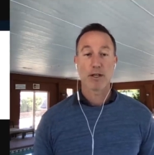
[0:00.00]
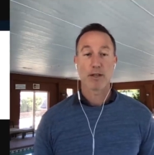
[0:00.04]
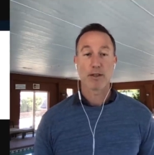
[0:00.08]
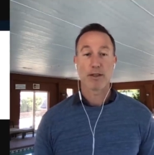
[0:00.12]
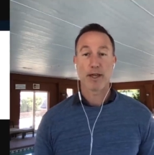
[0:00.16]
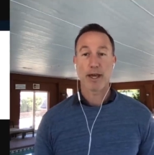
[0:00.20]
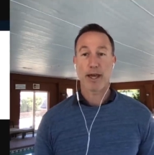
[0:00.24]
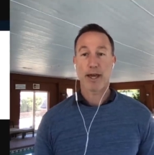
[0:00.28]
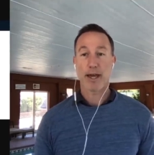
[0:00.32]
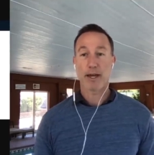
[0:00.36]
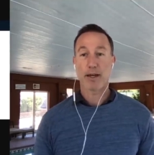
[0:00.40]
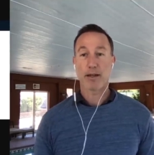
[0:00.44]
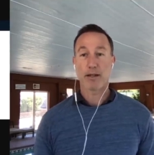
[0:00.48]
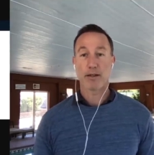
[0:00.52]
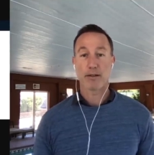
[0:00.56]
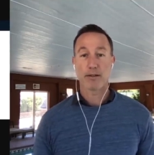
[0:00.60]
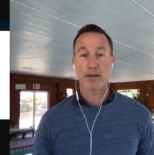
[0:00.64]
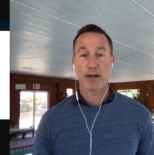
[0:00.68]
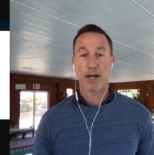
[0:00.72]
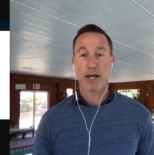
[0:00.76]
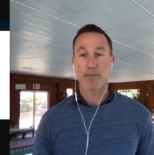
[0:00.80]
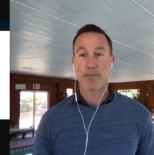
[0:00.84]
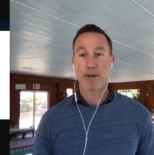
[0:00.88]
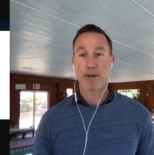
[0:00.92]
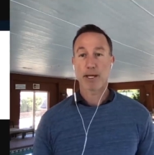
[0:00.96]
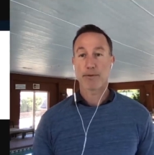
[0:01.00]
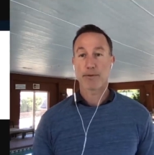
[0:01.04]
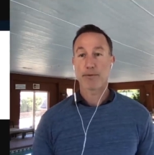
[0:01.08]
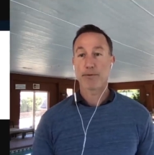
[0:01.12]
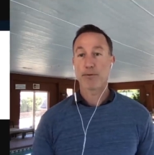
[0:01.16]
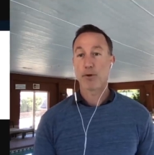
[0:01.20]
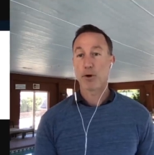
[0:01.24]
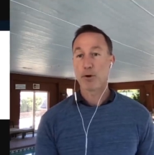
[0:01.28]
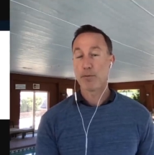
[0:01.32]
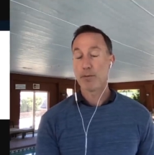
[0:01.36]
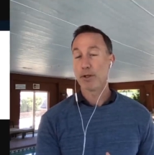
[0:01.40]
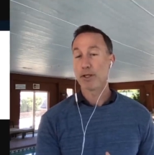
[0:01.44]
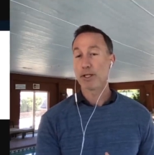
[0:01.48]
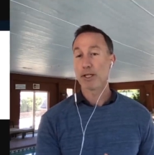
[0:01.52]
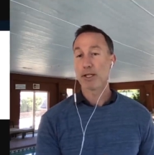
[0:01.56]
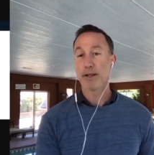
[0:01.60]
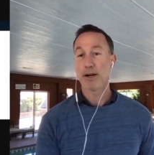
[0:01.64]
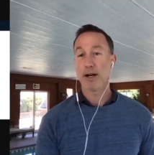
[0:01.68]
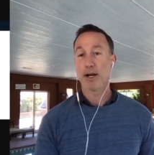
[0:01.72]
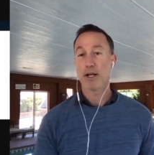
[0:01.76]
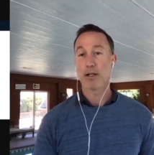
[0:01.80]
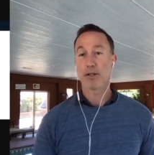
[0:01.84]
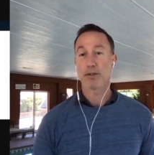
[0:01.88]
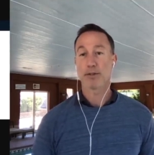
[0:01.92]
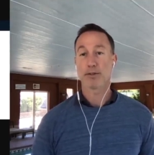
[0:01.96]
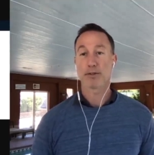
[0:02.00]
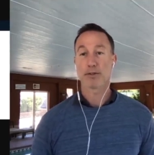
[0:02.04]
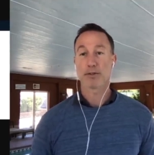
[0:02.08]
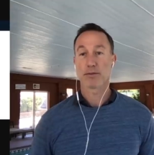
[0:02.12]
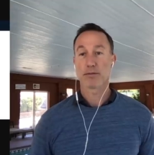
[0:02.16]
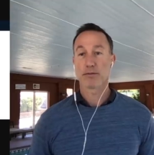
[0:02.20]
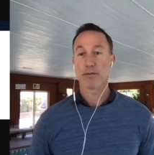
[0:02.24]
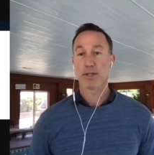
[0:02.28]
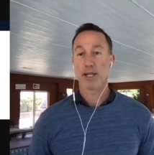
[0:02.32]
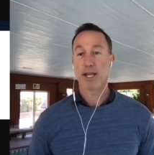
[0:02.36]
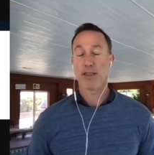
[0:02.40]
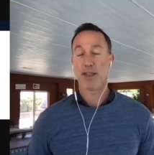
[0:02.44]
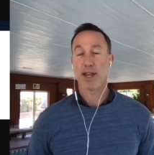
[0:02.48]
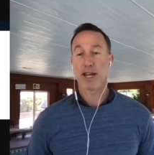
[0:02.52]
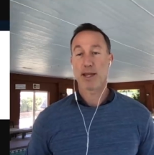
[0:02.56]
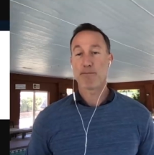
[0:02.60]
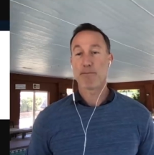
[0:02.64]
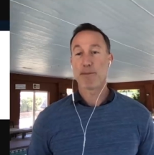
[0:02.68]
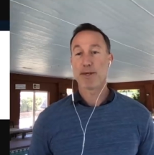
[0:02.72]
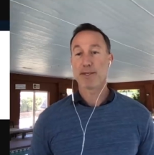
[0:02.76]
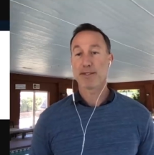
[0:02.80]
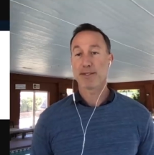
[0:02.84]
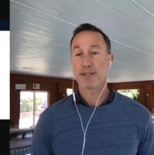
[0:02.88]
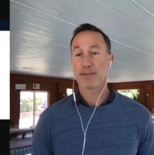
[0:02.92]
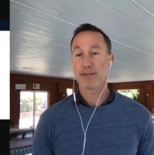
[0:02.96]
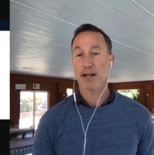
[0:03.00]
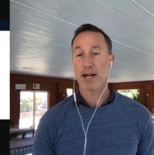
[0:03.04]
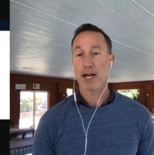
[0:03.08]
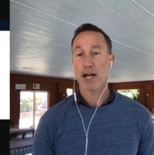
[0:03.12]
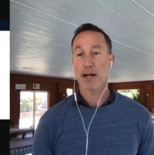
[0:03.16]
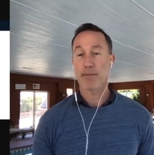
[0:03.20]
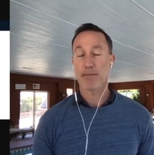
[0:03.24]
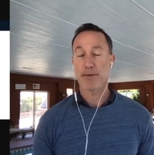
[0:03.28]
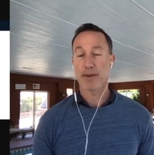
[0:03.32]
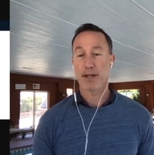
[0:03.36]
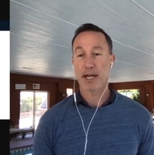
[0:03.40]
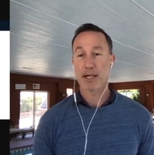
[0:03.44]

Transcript: that I make $4 million and then I miss the top